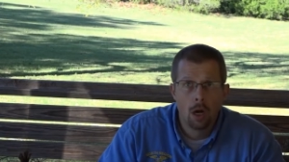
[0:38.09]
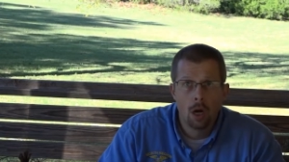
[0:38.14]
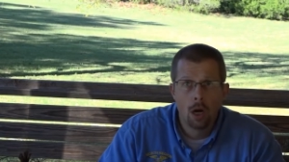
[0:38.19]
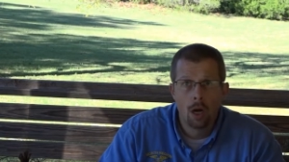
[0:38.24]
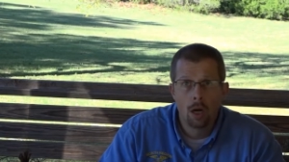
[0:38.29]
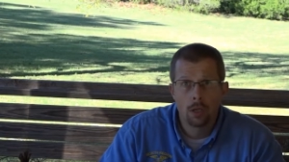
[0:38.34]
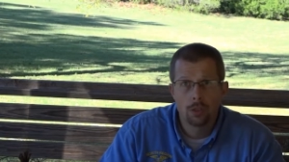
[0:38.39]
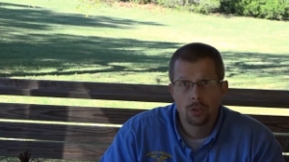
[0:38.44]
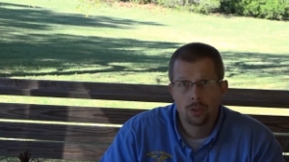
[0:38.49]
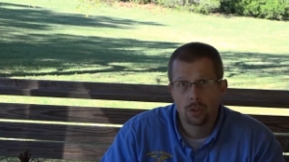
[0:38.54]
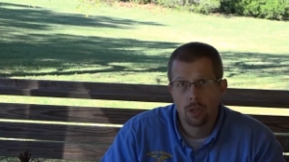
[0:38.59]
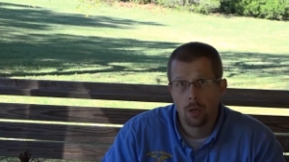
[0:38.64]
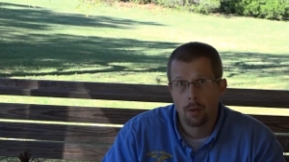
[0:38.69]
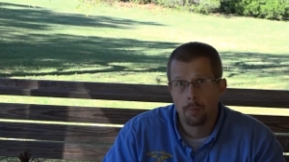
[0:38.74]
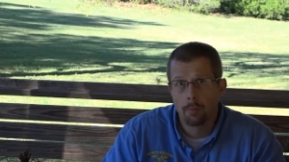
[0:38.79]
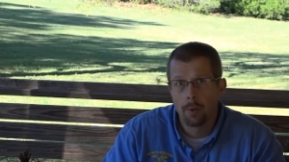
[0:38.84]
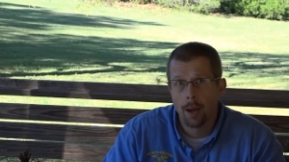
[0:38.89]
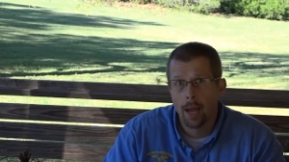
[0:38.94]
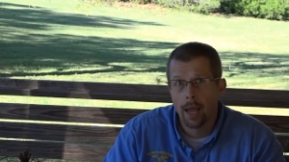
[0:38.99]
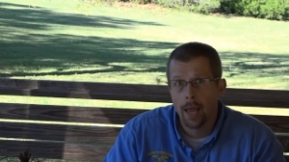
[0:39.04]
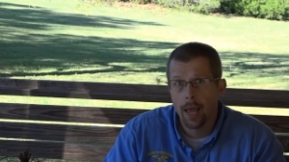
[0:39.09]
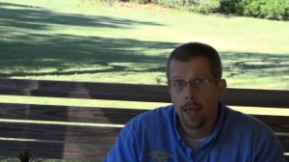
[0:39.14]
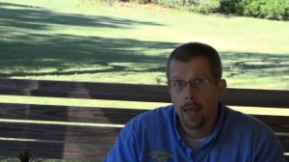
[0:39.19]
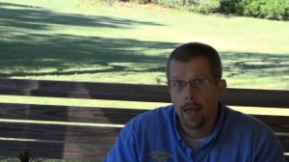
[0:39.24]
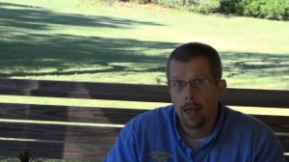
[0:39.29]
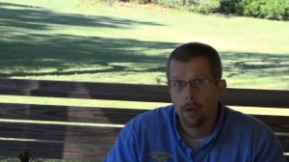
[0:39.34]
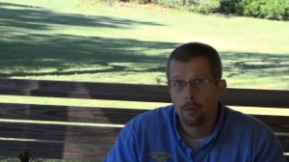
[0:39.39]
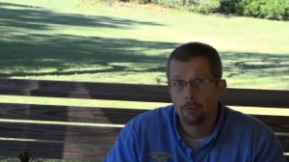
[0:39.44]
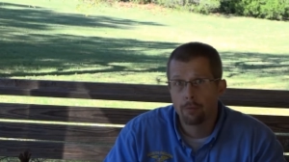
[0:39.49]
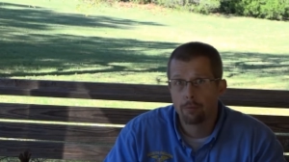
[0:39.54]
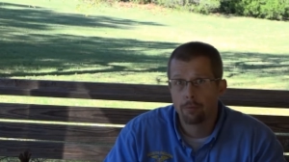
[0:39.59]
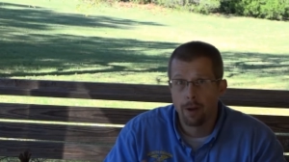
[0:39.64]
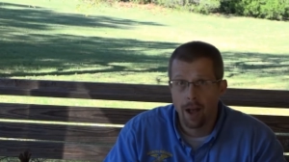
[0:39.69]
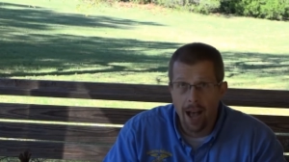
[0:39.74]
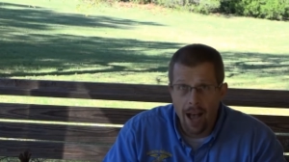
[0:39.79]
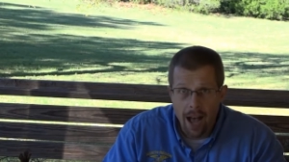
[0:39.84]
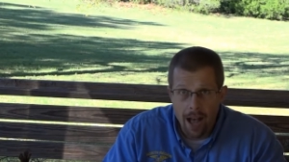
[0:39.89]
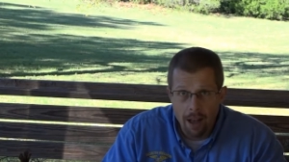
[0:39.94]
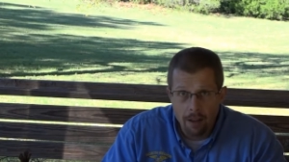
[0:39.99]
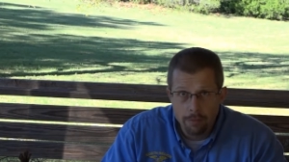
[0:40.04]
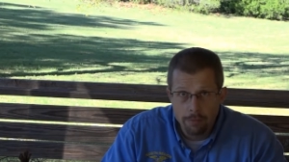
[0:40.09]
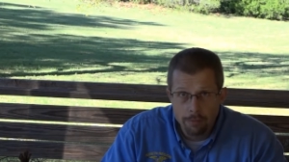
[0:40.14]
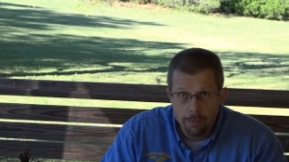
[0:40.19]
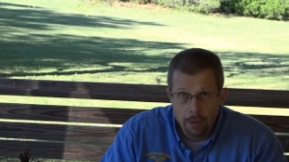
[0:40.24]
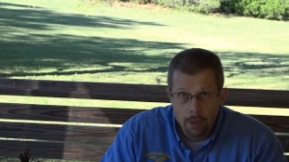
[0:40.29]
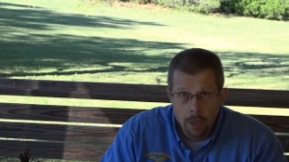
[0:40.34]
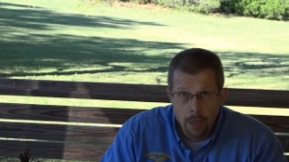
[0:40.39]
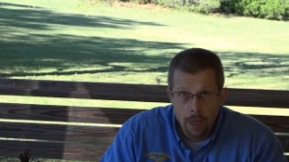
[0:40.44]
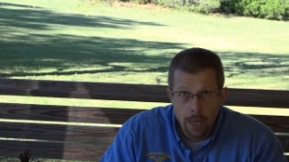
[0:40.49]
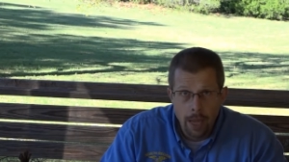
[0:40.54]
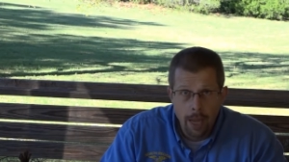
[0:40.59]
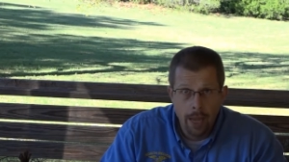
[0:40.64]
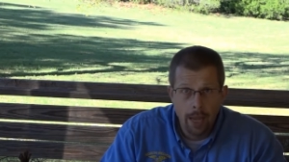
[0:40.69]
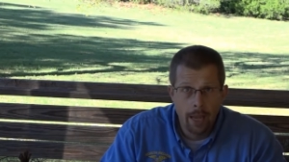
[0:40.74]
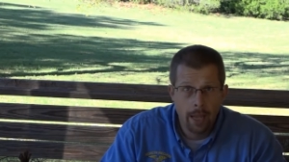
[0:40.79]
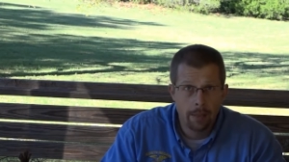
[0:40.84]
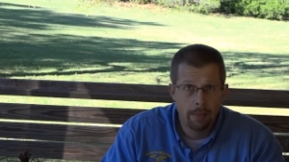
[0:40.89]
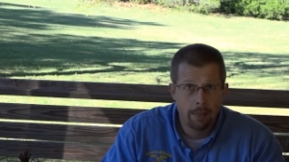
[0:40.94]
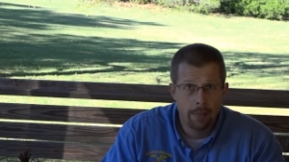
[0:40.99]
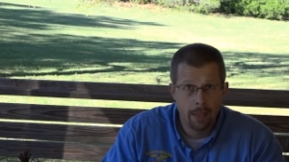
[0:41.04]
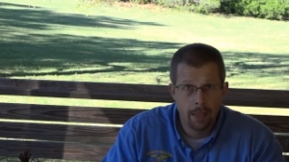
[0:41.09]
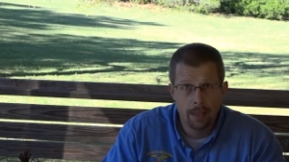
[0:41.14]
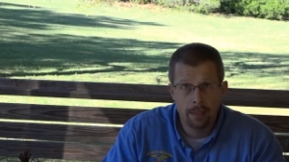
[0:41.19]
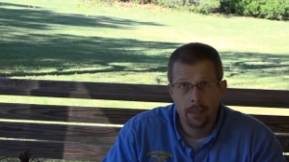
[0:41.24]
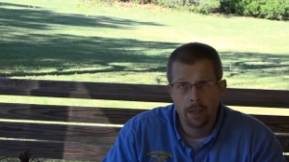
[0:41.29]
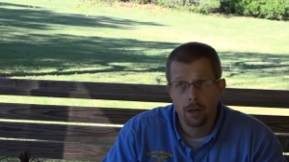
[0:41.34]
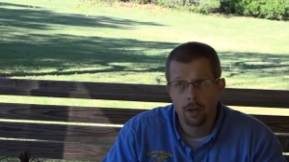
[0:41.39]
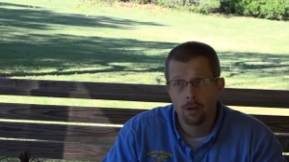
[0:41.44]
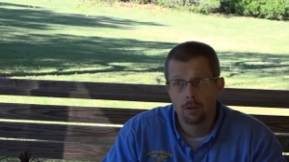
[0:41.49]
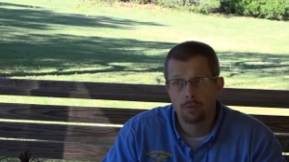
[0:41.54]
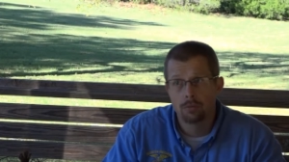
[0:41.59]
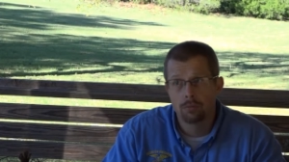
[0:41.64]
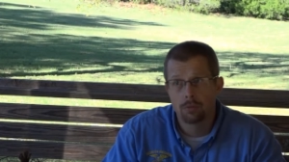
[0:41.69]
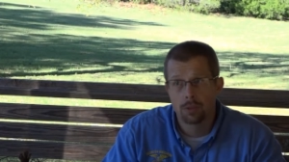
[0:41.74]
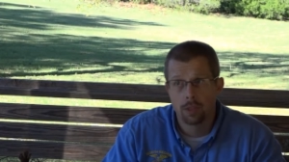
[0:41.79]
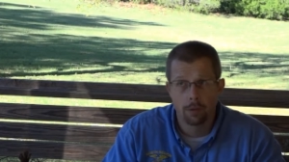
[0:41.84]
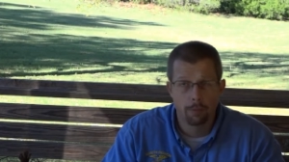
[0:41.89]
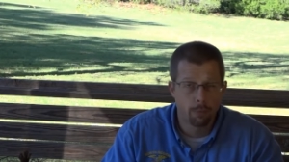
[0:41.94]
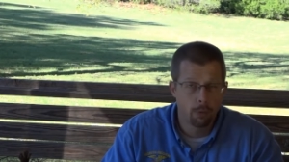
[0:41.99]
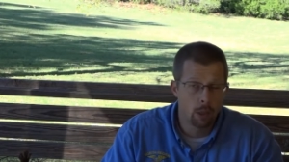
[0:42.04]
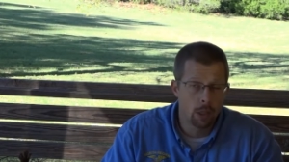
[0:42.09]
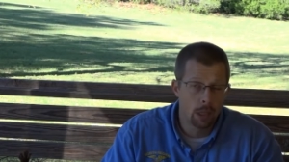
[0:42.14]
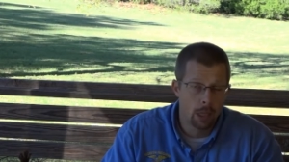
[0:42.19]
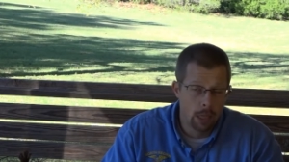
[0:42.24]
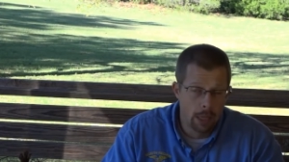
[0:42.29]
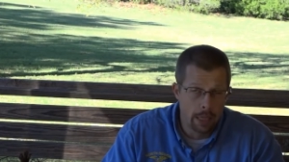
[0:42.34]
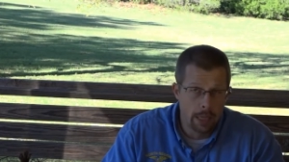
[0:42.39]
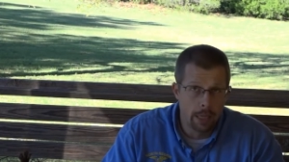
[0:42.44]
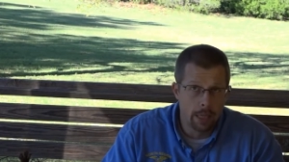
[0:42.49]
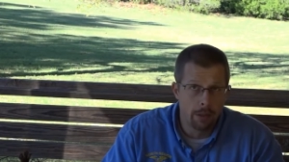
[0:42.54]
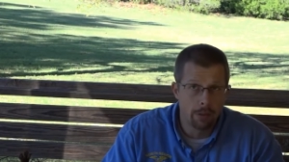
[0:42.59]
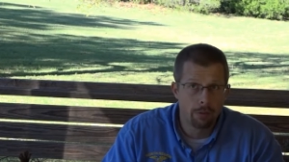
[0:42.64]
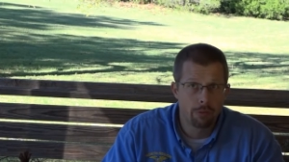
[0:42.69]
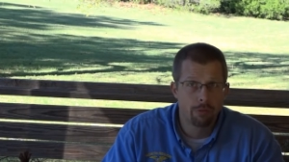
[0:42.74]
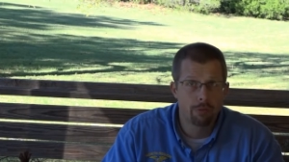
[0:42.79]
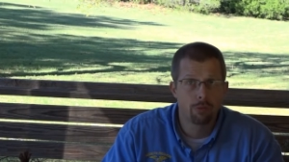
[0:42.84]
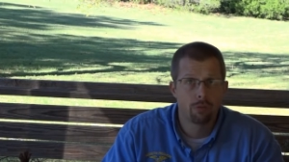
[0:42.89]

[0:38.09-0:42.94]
Uh, some might have five, and then they're different lengths.